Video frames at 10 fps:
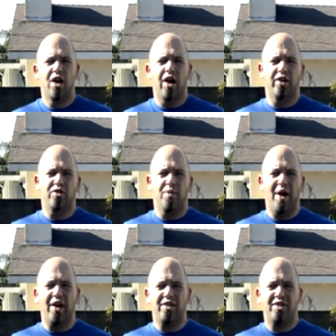All right, so I'm
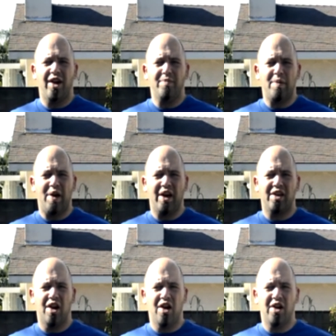outside in my
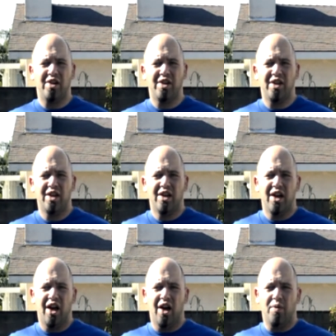backyard.
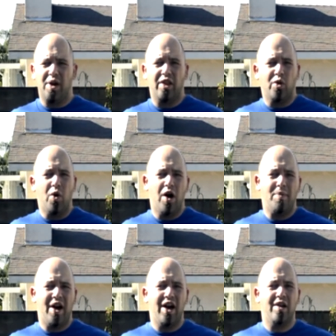Uh, I've got the wall
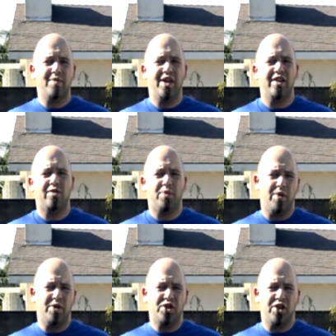behind me. It's pretty
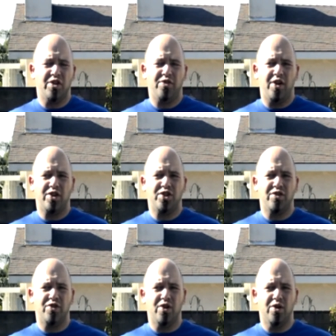much gonna function
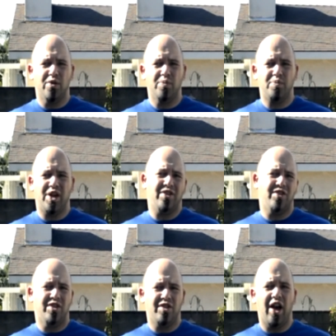for
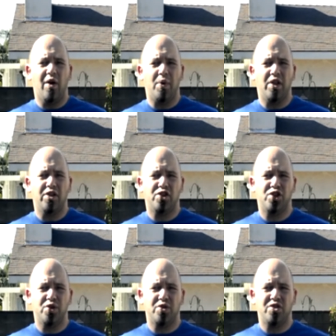testing to see how well this
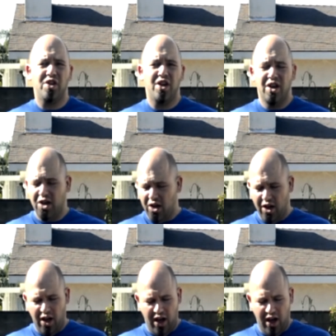shoots.
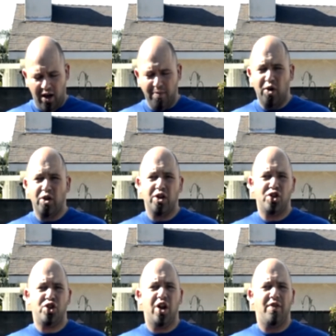Uh, I'm only gonna
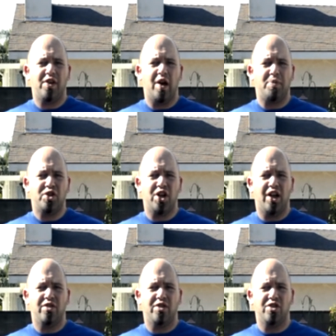shoot off a couple
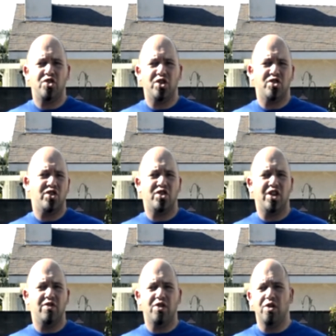shots with this just to see
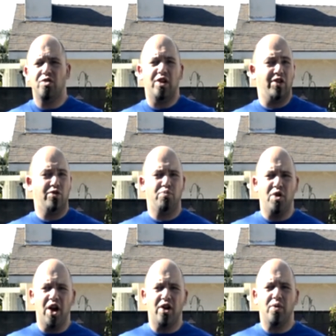if there's any
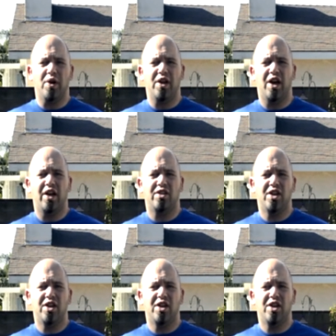spread or whatnot.